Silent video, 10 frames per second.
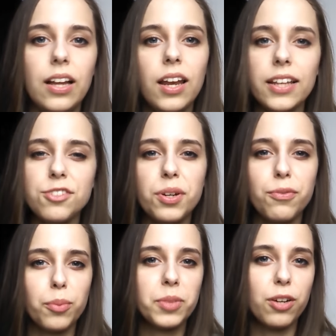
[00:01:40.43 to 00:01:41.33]
Let's read
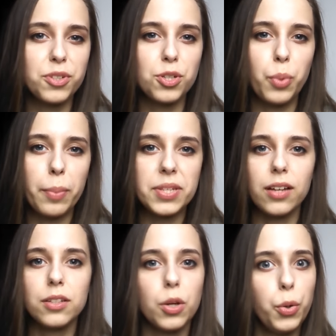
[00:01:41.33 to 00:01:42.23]
from the official
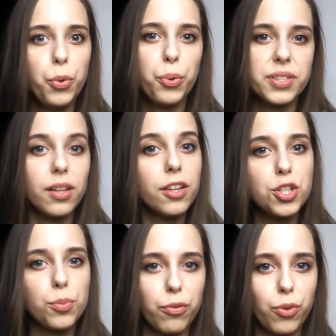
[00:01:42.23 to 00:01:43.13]
website who is
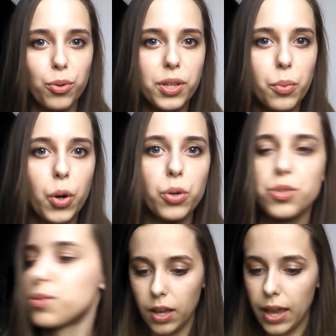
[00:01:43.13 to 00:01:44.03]
eligible for the
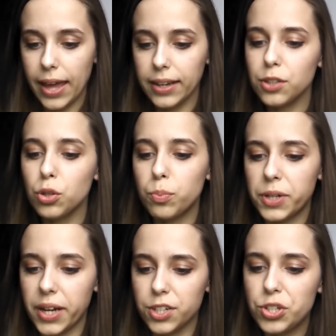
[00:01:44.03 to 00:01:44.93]
award. Any new
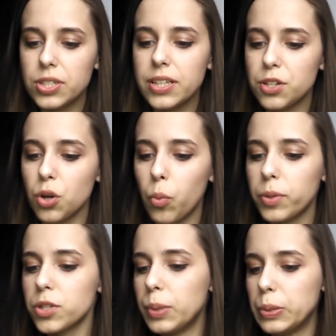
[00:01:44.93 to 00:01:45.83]
productions that
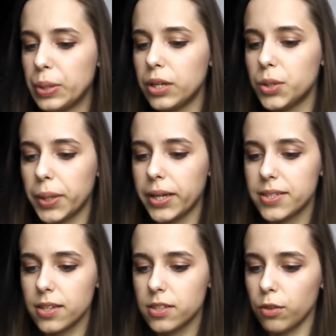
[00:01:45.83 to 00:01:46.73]
opened between
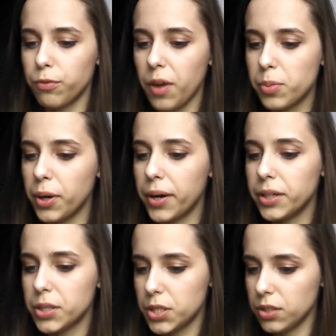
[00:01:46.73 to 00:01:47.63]
26th of
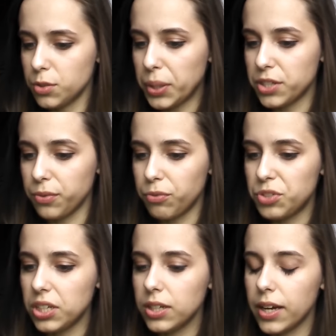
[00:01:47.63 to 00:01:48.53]
February
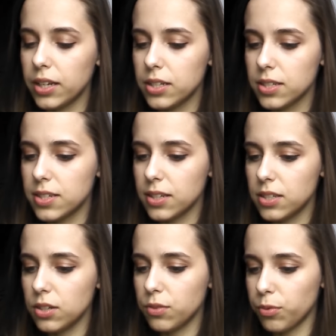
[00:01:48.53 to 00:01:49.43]
2015 and
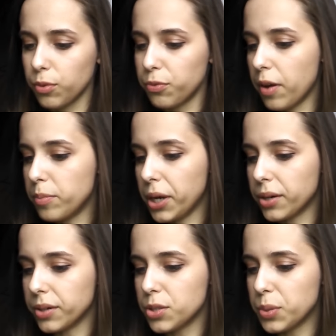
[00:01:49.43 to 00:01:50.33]
16th of
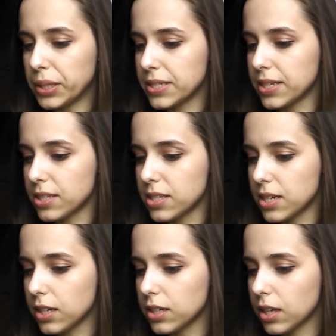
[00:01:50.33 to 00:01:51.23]
February
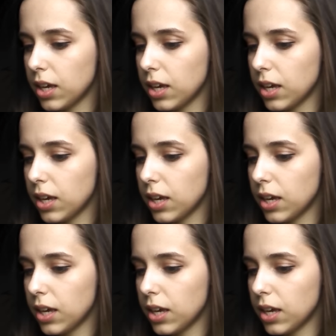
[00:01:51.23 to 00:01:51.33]
2016